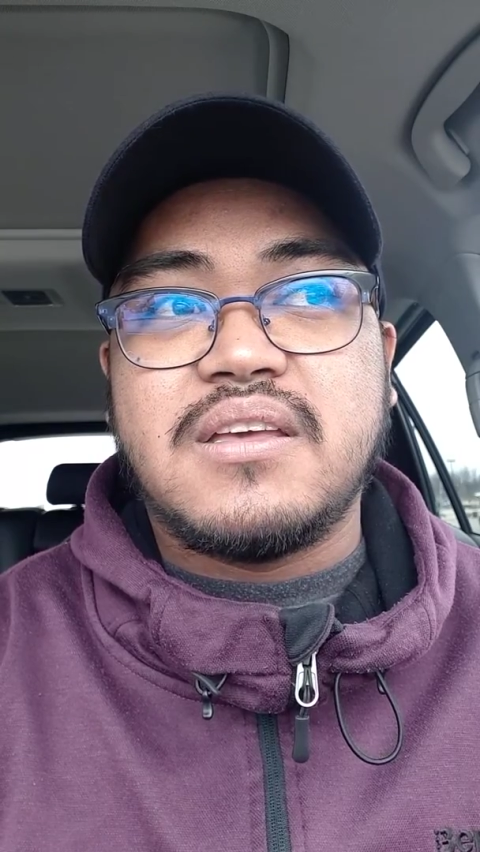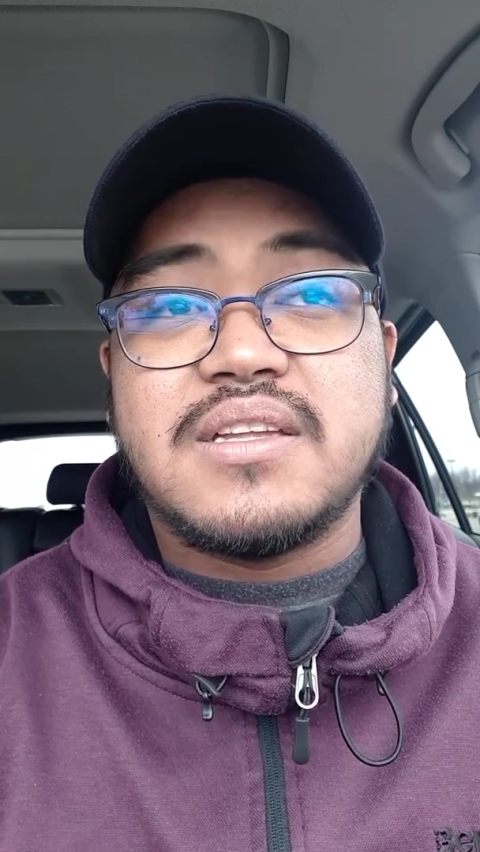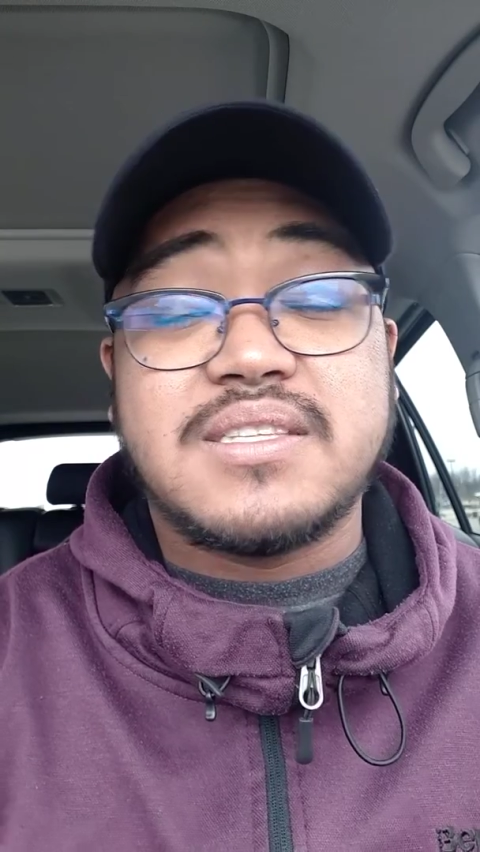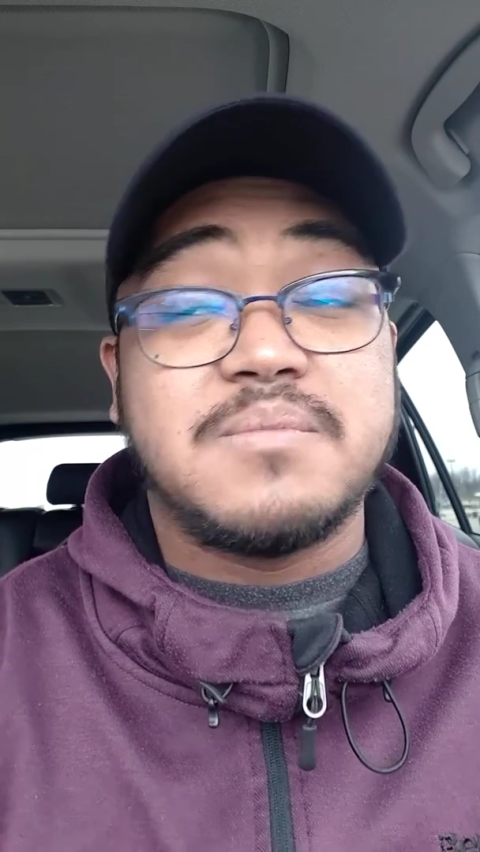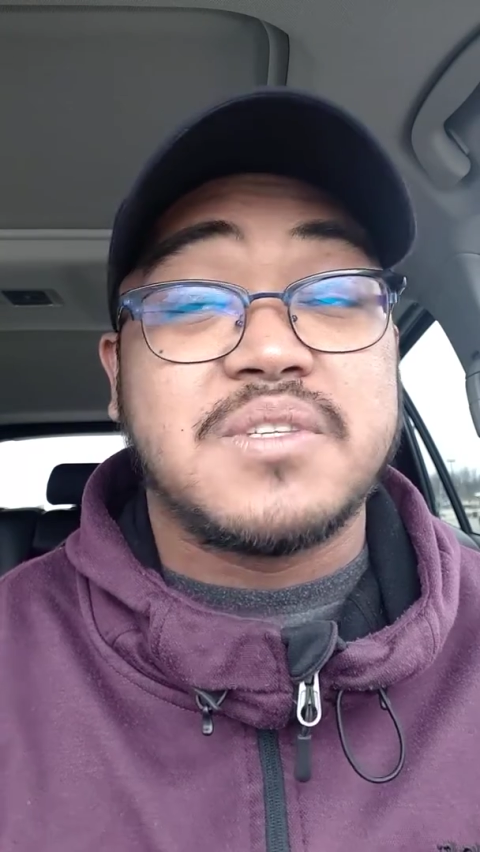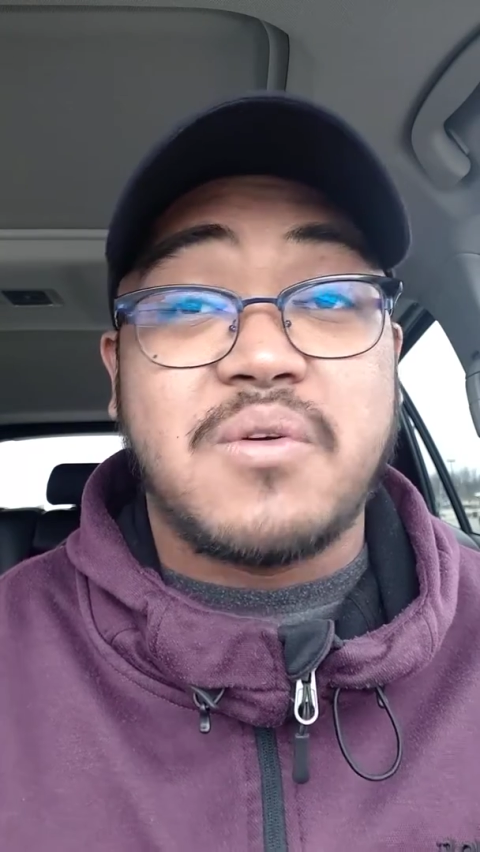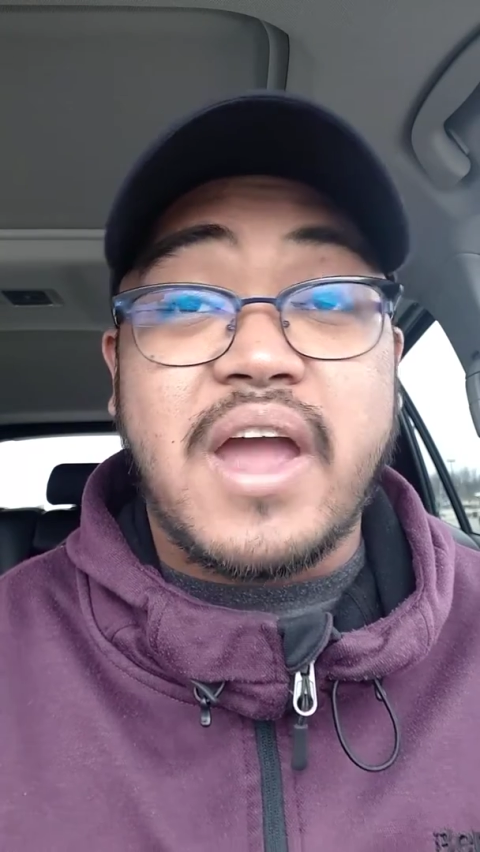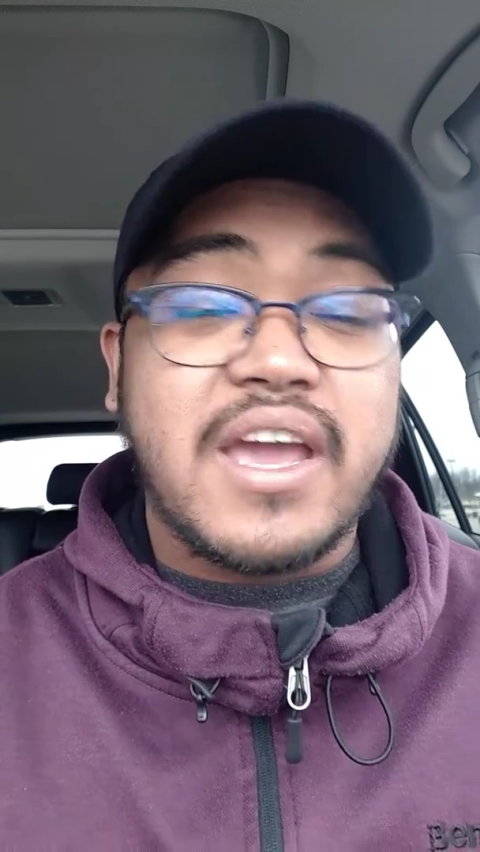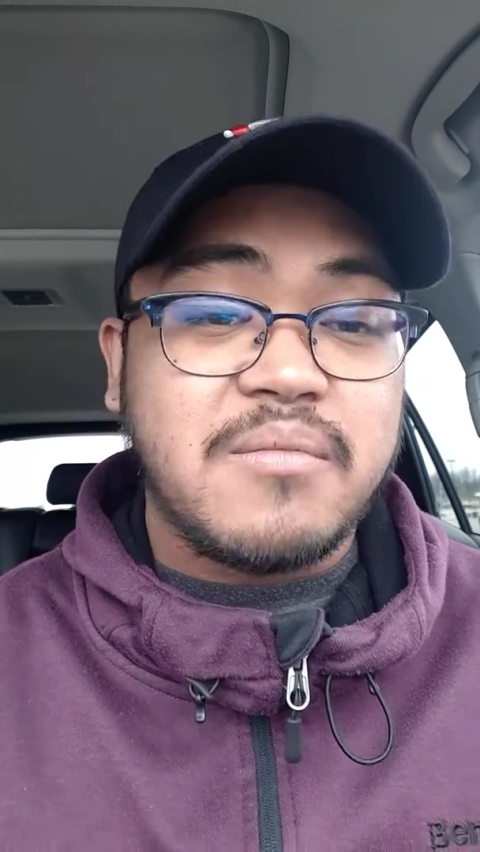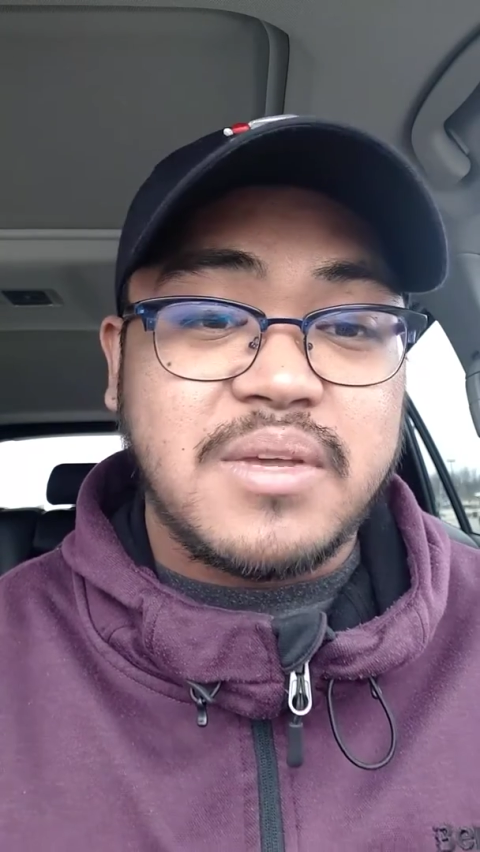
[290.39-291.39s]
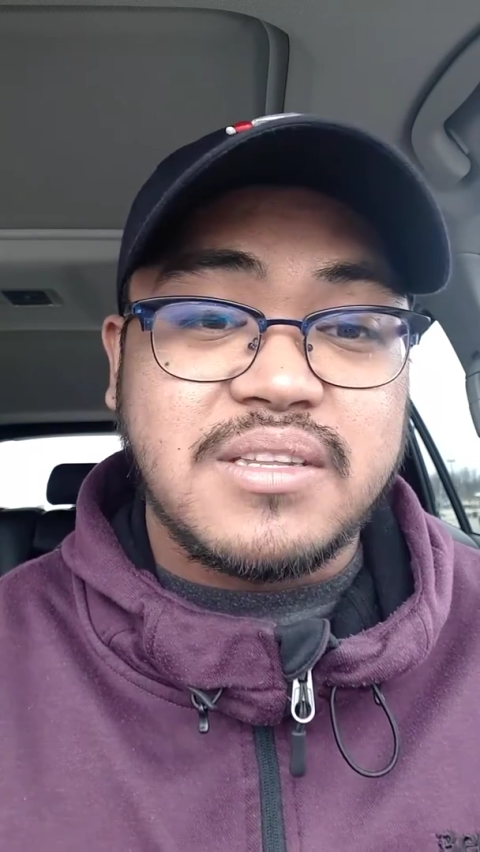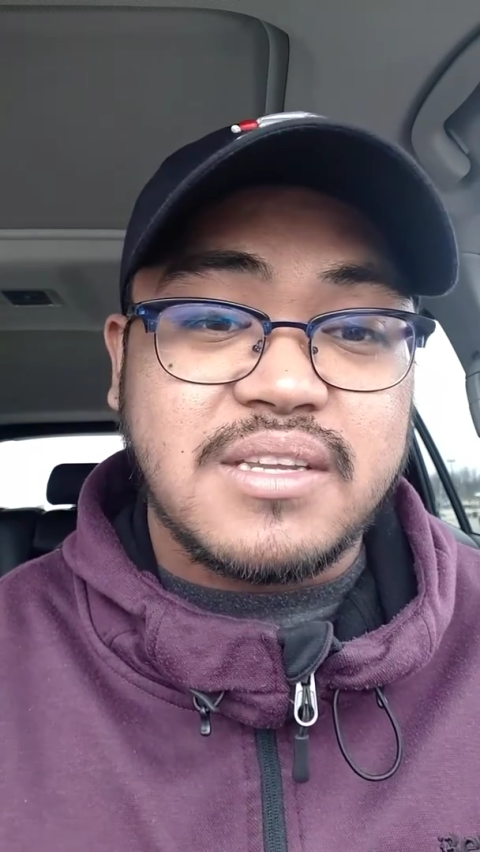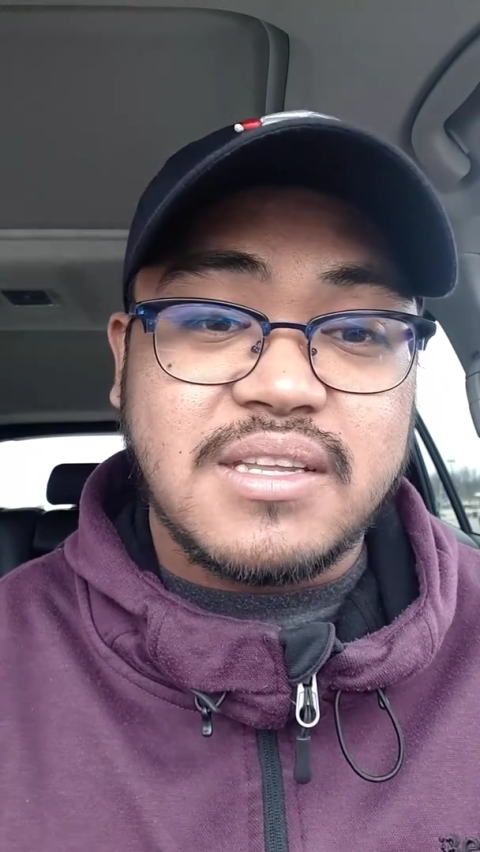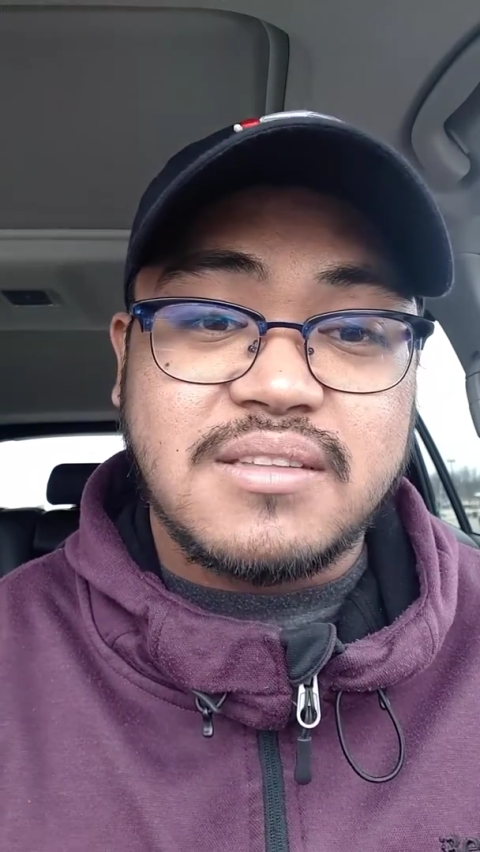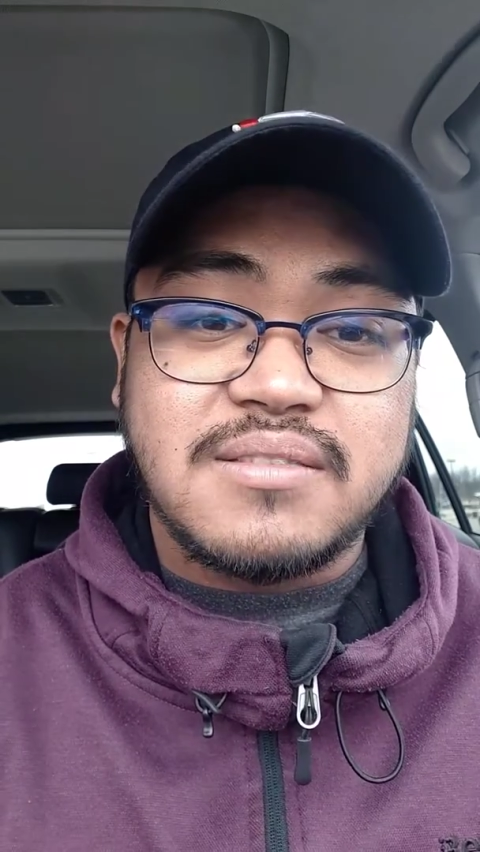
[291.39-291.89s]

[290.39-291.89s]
subscribe, and